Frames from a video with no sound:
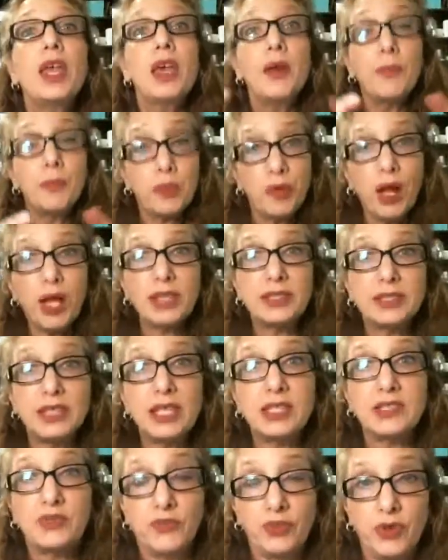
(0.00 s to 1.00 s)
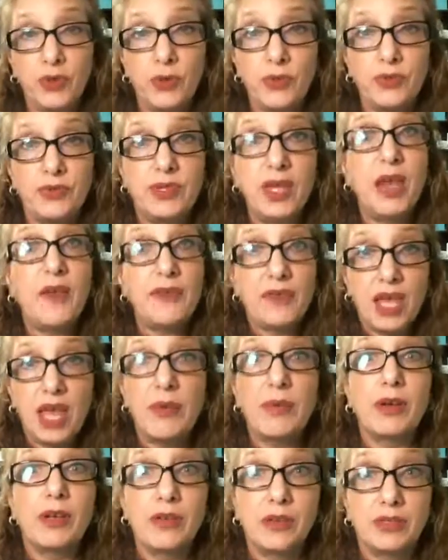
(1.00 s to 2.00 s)
Processed foods have
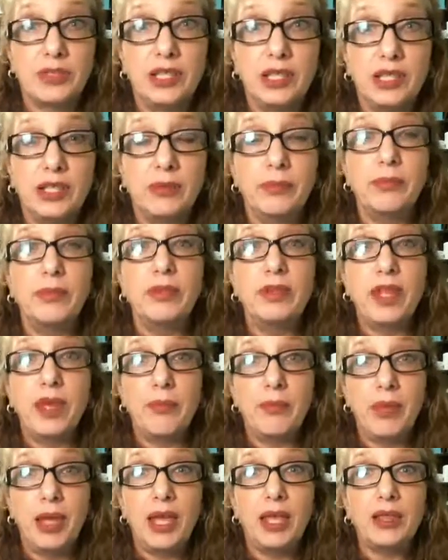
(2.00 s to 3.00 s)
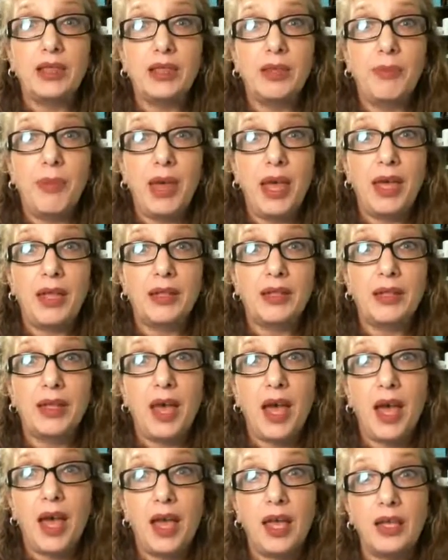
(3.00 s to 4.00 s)
chemicals in them that make the bad
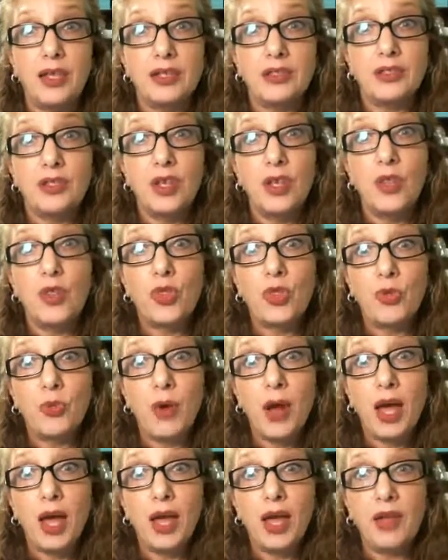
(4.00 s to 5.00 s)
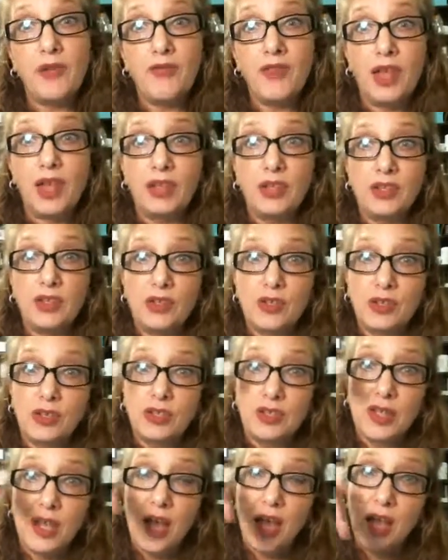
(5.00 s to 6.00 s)
guys thrive and the good
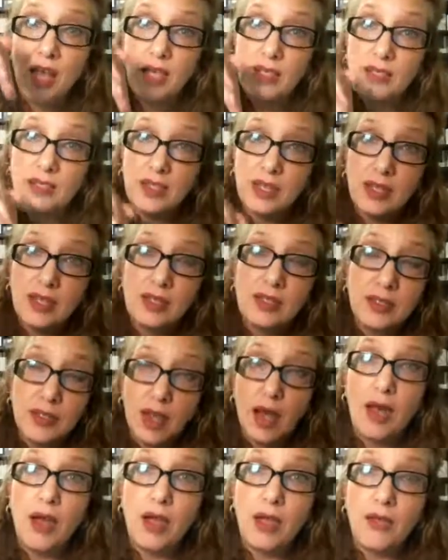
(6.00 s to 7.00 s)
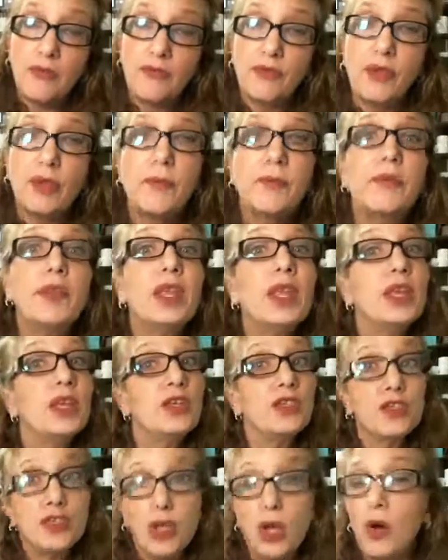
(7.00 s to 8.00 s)
guys dive.
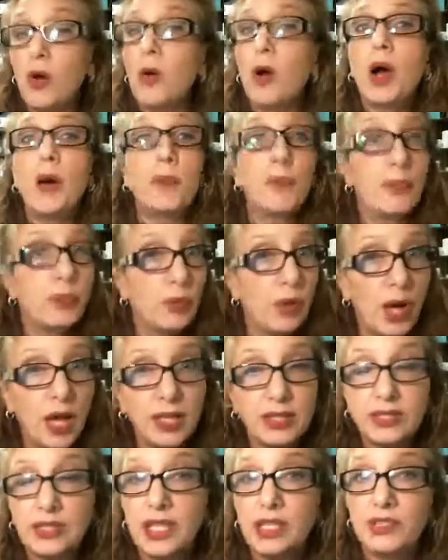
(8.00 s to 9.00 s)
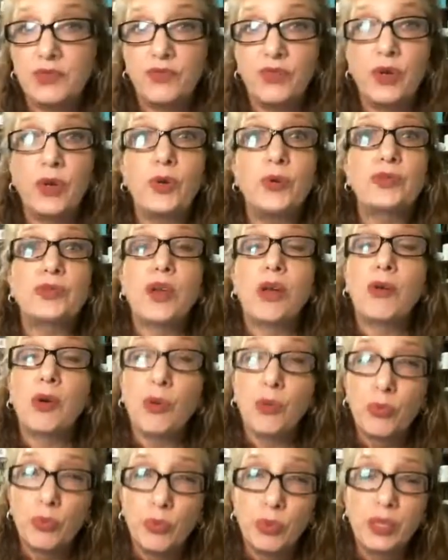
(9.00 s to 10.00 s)
So processed foods are a
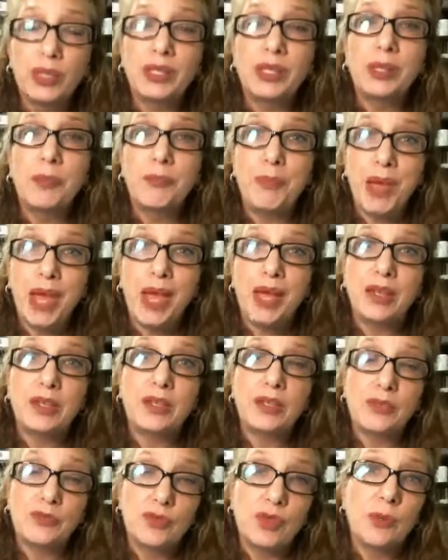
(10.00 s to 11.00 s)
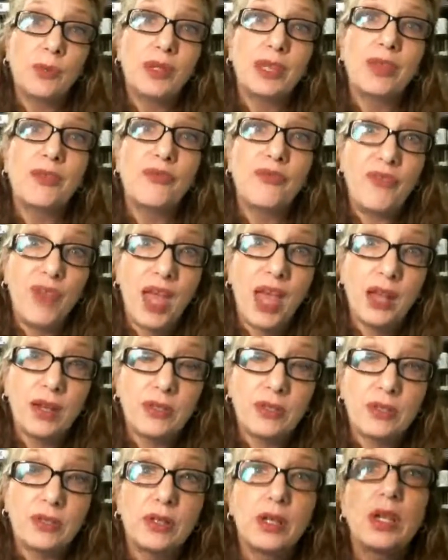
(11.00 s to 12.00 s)
really bad contributing
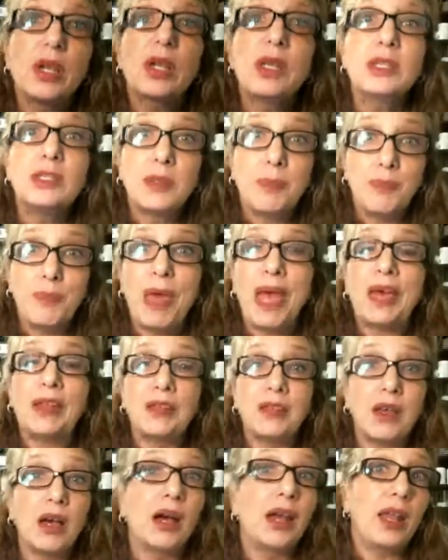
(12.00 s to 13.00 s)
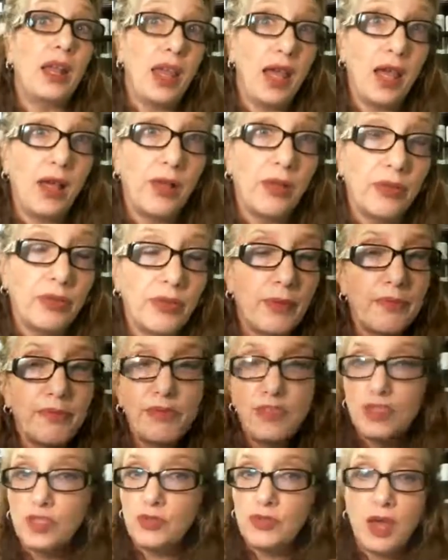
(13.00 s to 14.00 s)
factor to bad gut health.
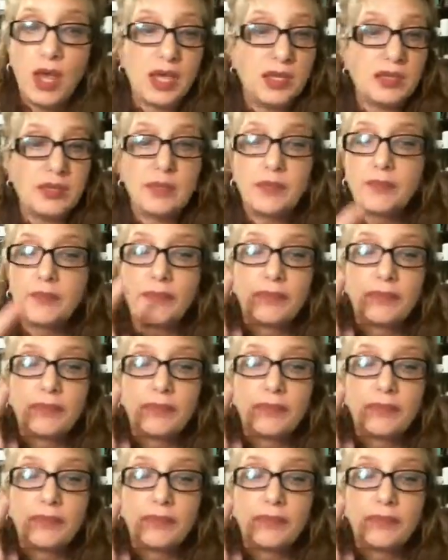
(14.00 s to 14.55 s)
Stress,